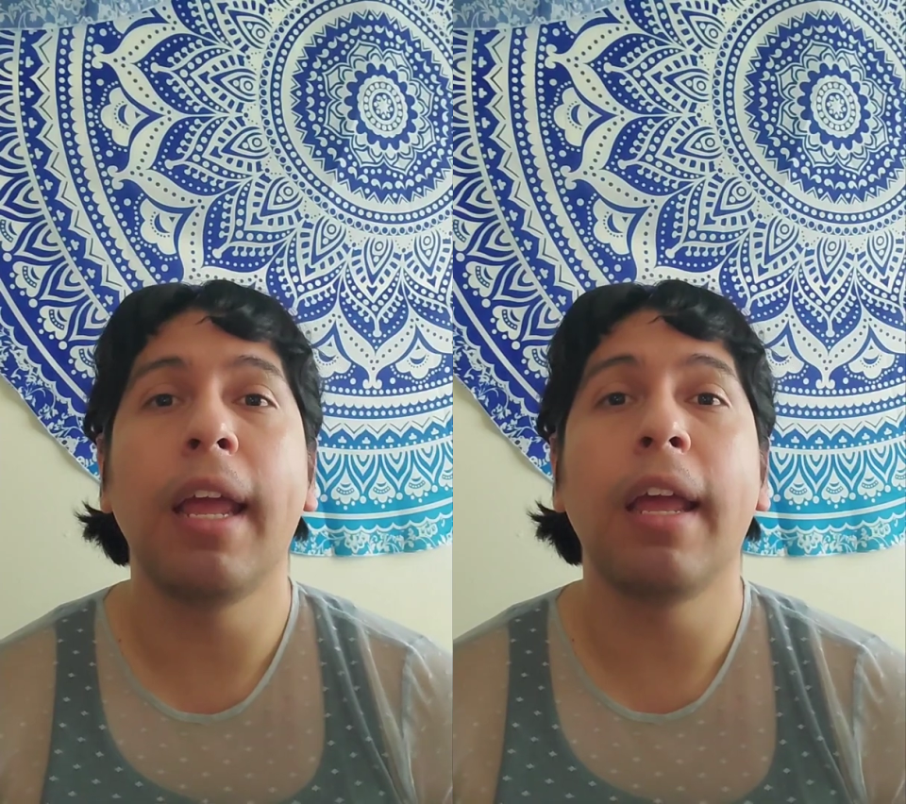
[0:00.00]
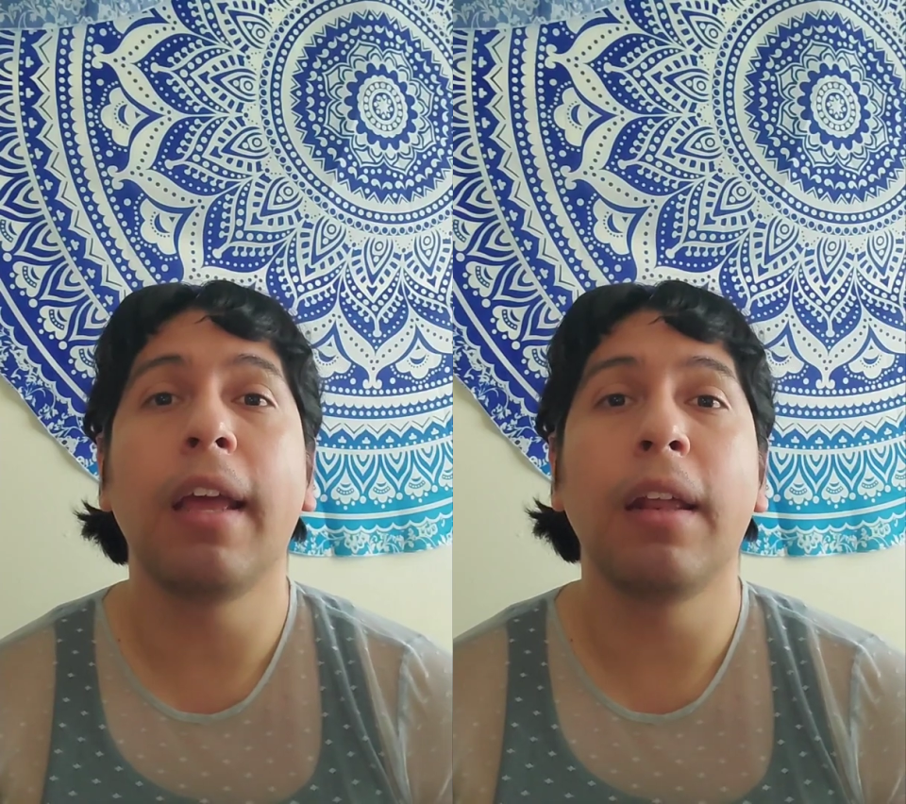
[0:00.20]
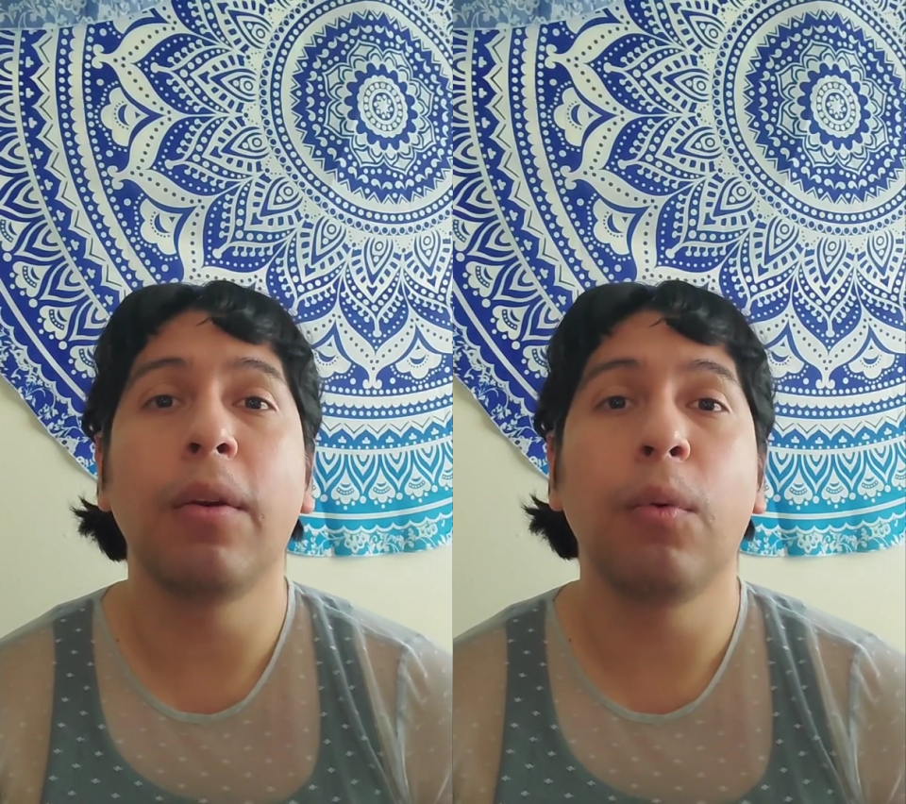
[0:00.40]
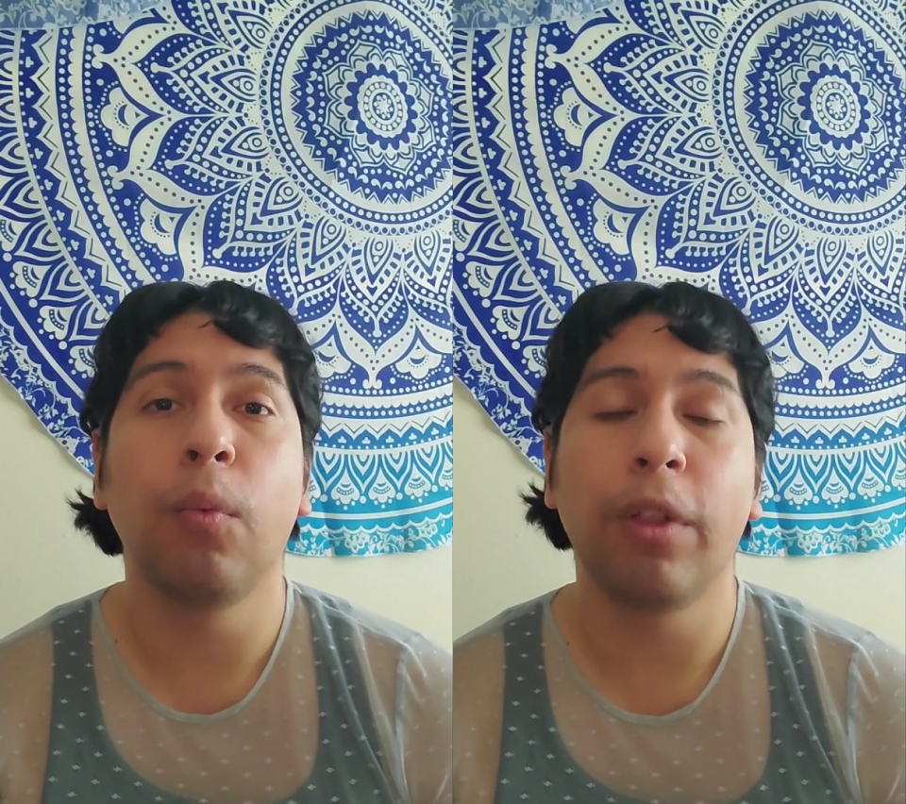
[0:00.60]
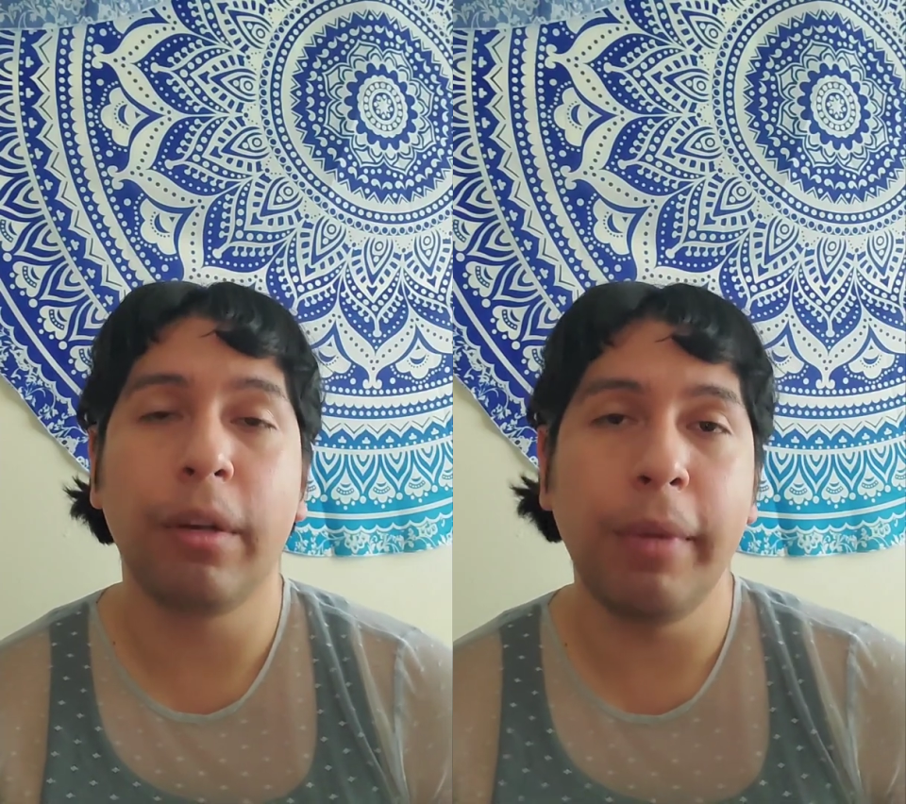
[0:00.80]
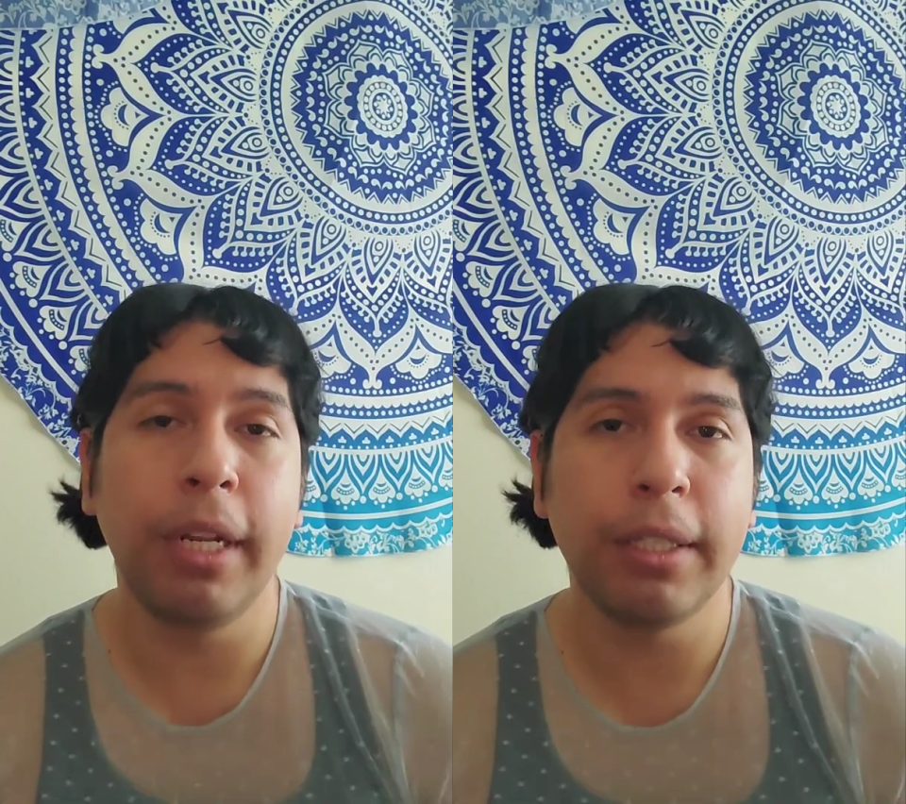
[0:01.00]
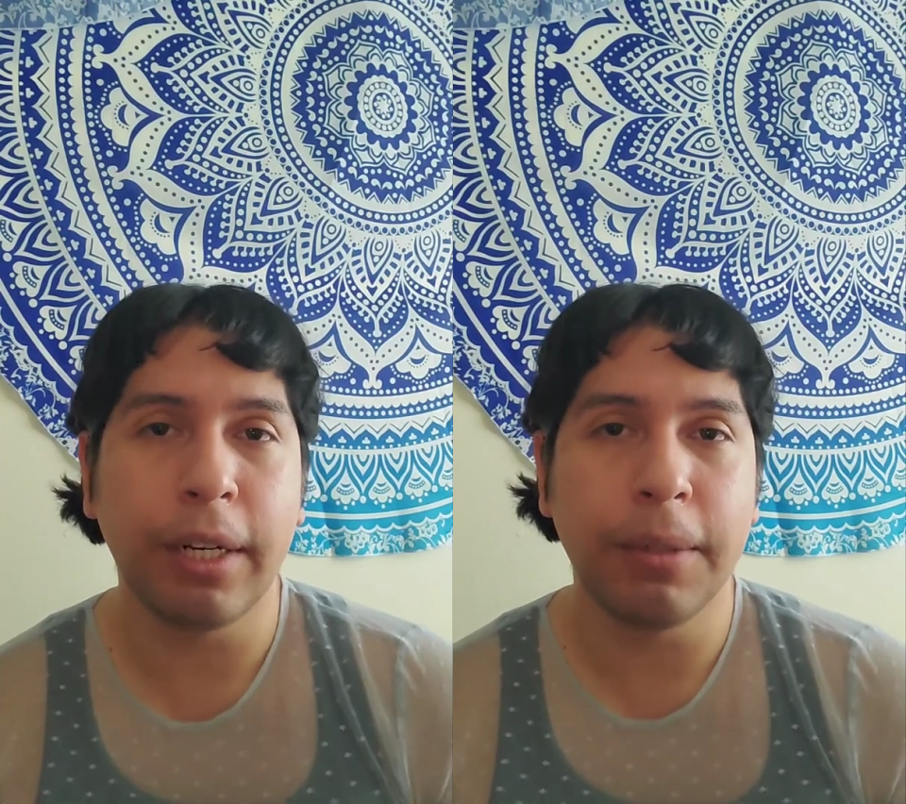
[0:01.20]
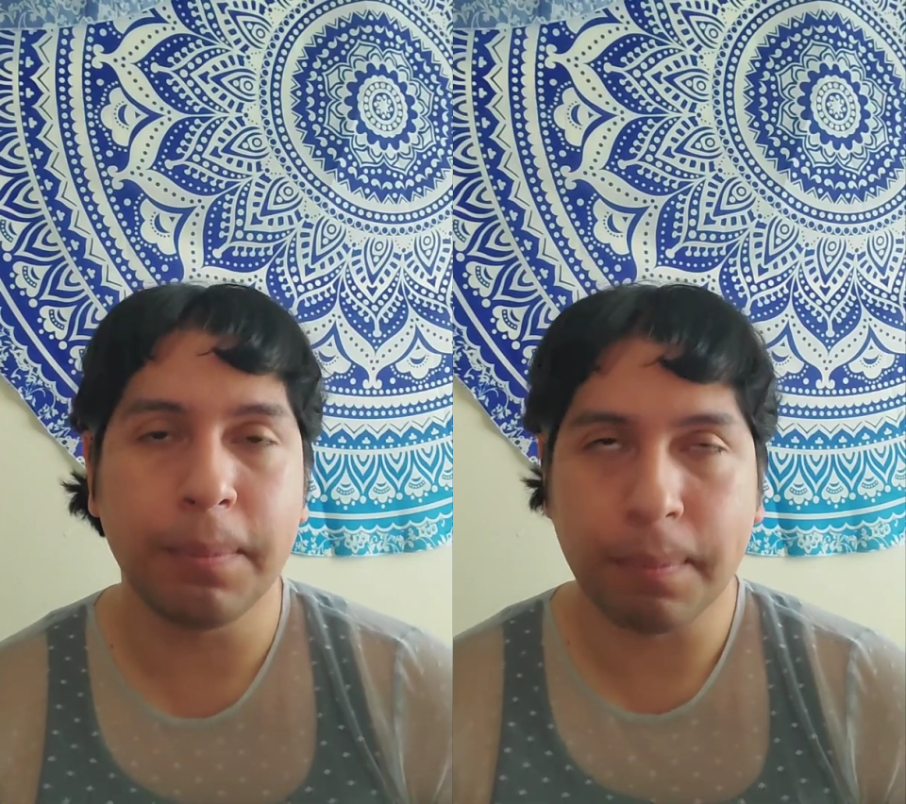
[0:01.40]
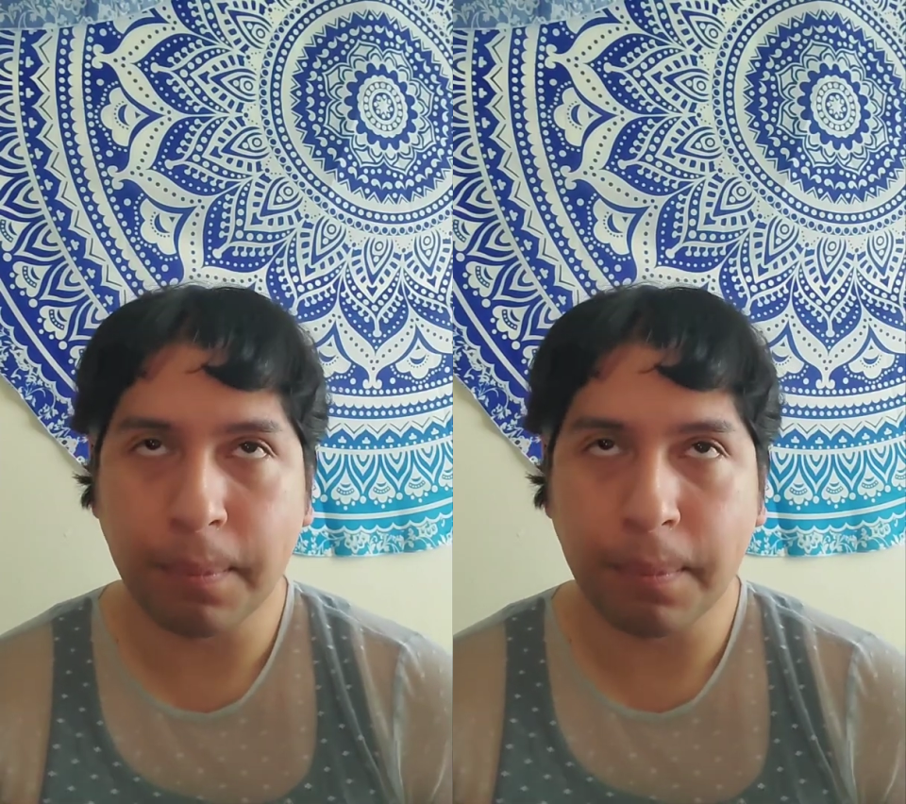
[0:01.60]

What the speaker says: and what their meanings are.